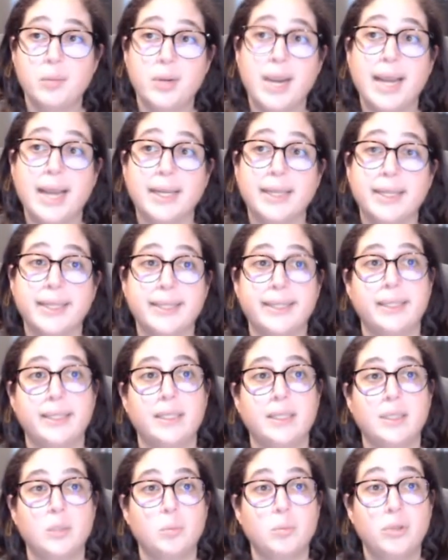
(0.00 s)

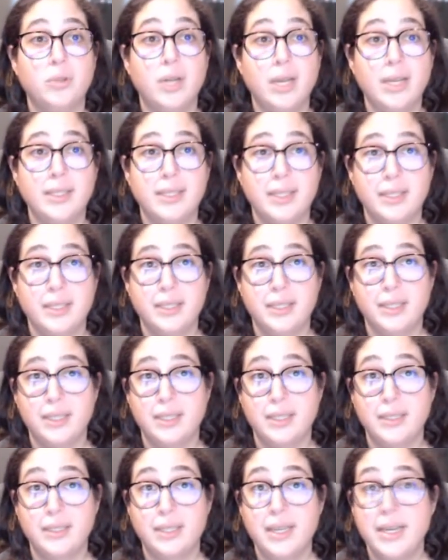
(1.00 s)
practices and
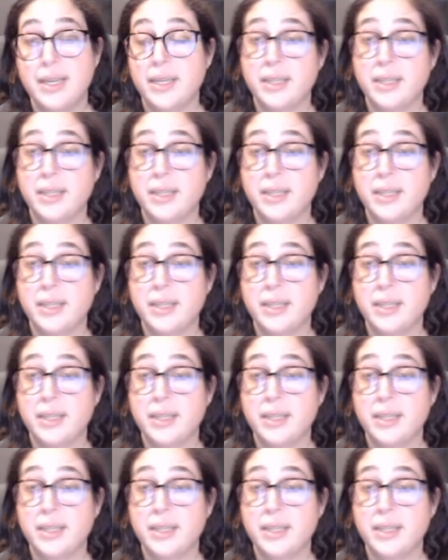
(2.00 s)
processes.